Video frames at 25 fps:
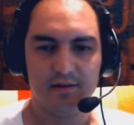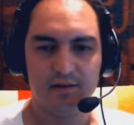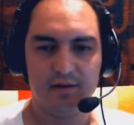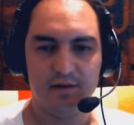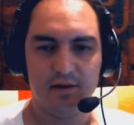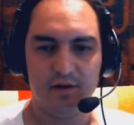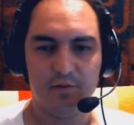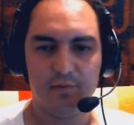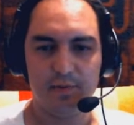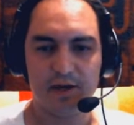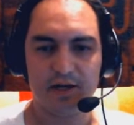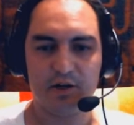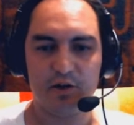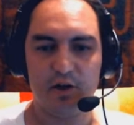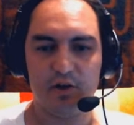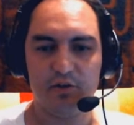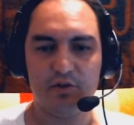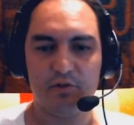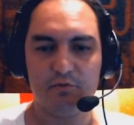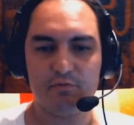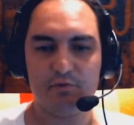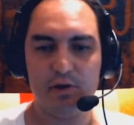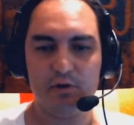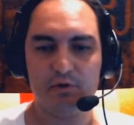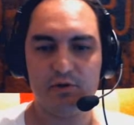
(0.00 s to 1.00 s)
Oh my god, the
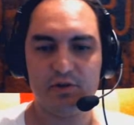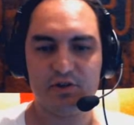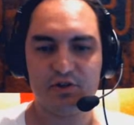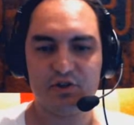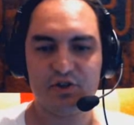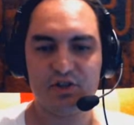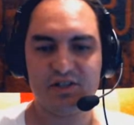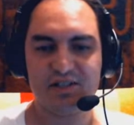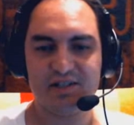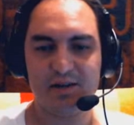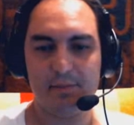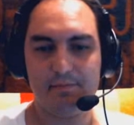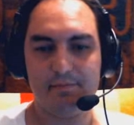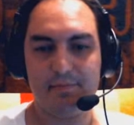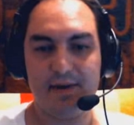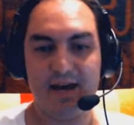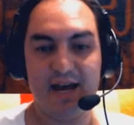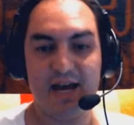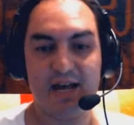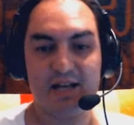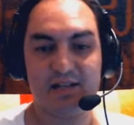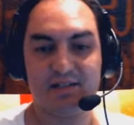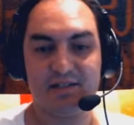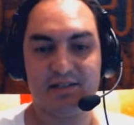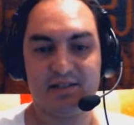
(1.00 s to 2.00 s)
road is just a
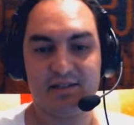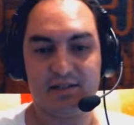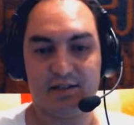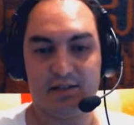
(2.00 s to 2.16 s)
mess!